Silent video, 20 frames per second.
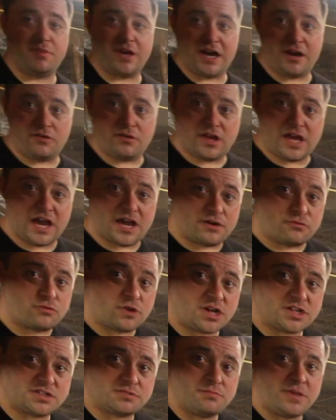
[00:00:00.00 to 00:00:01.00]
about how to
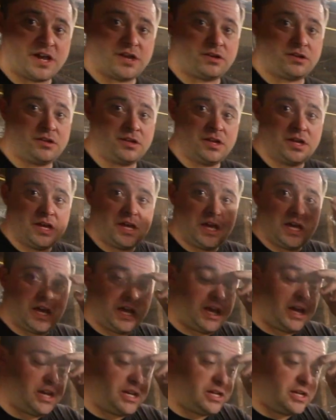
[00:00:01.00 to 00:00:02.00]
rust metal
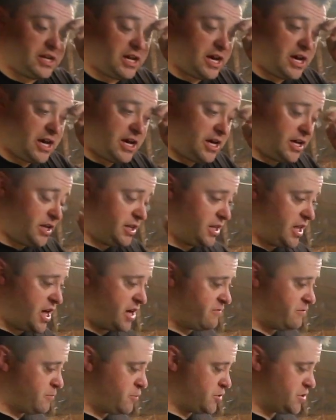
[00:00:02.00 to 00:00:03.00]
and uh, a
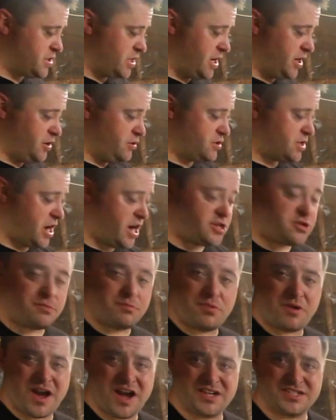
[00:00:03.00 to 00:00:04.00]
lot of them were saying use
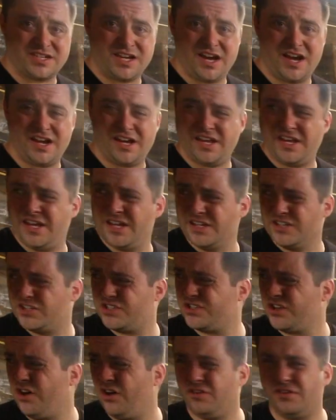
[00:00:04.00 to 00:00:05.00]
hydrogen peroxide and
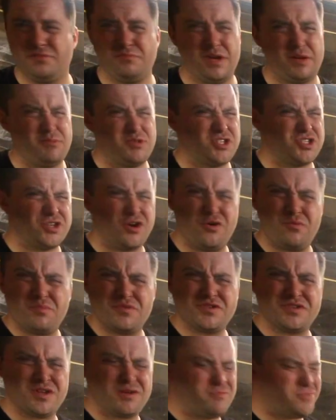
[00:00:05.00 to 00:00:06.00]
salt and maybe soap
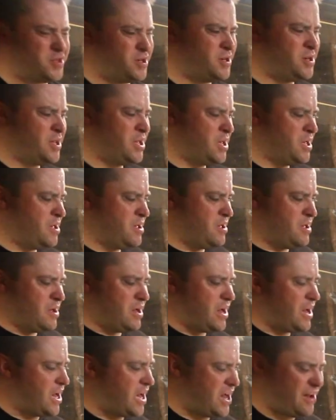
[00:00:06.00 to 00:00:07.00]
or something
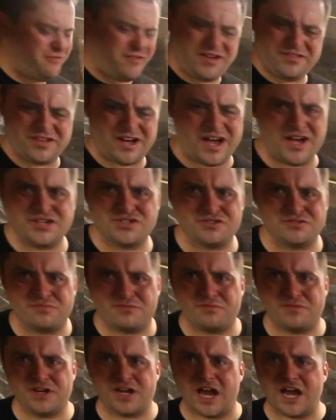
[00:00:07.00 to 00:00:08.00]
uh, i found the hydrogen
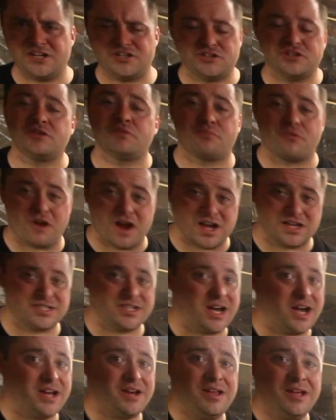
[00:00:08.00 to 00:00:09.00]
hydrogen
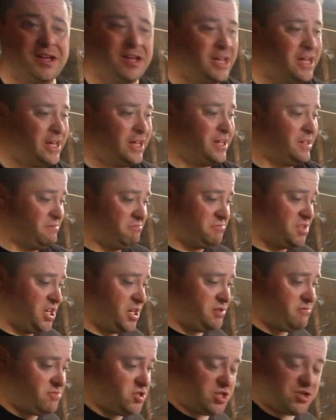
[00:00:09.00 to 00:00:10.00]
peroxide
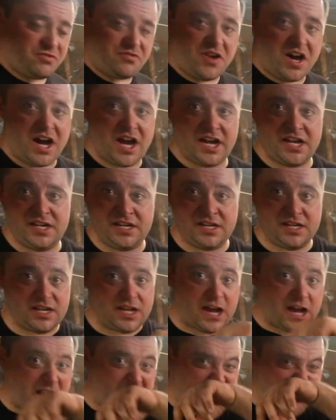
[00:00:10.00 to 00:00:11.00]
did just fine
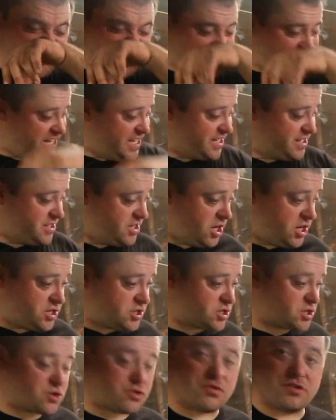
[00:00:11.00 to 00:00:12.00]
uh, it, it
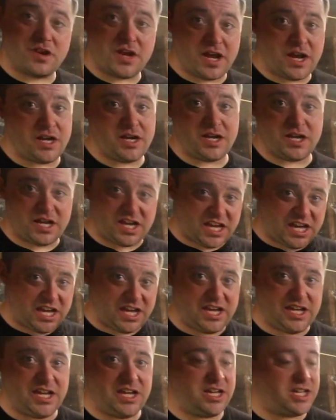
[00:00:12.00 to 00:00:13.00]
does create
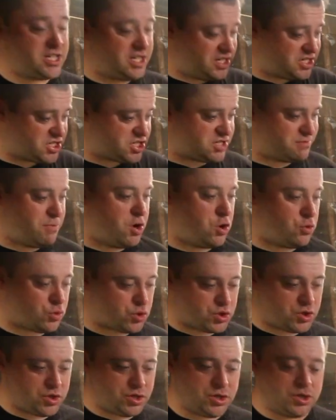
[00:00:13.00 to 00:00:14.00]
a, a
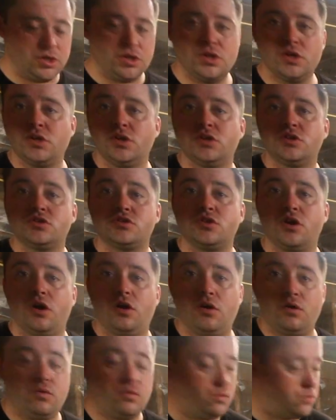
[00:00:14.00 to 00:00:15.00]
smoke
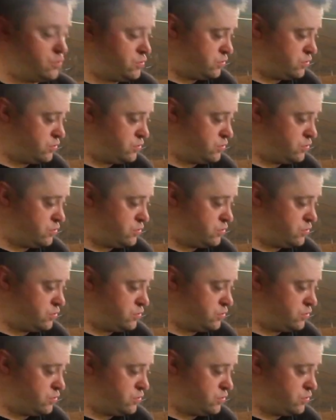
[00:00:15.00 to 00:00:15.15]
so